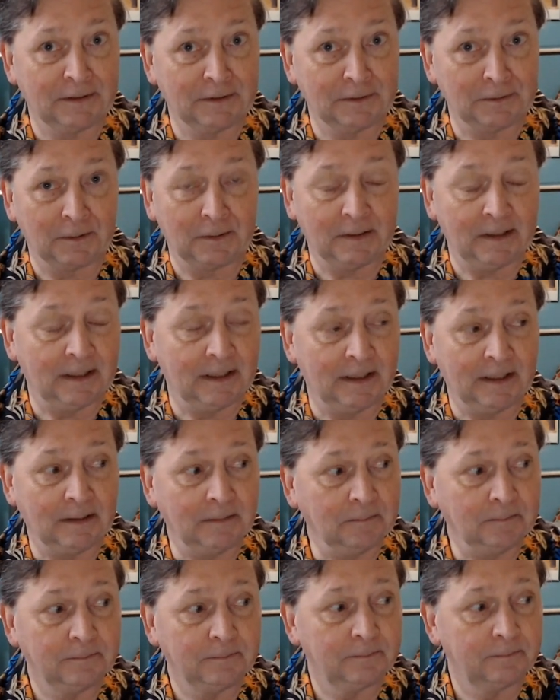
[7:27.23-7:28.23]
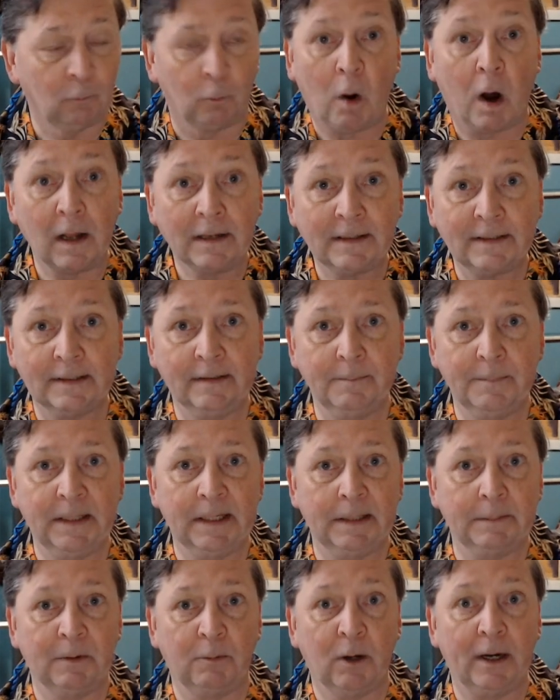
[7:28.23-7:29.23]
or wanted
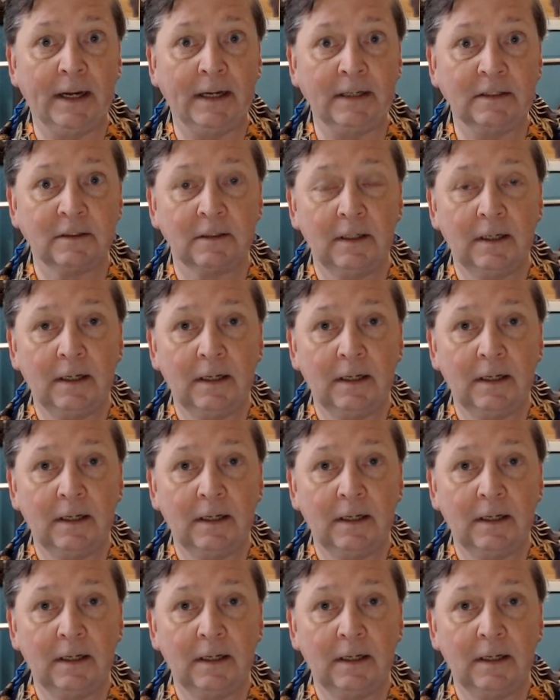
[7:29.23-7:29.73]
minimum wage.